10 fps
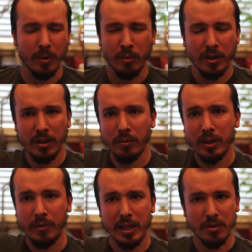with
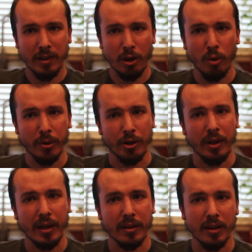the rise of Open
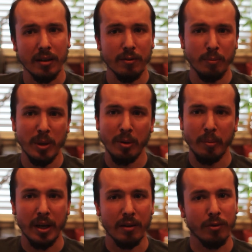Collective, people
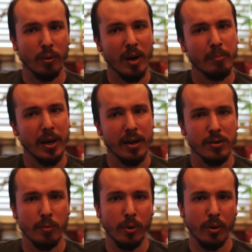paying for Webpack
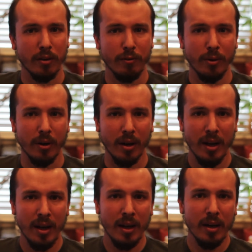support for.
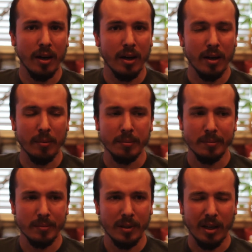
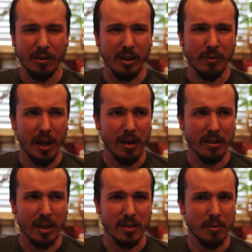I don't think
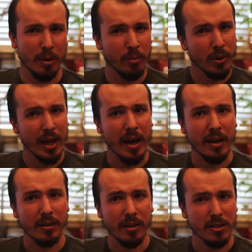React gets it, but
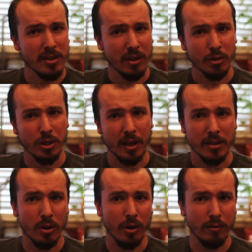Preact,
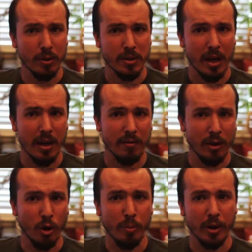Cycle.js, all of those have
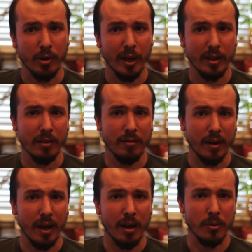an Open Collective
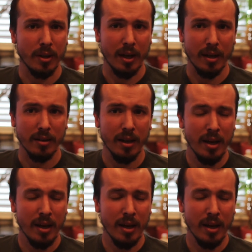account, and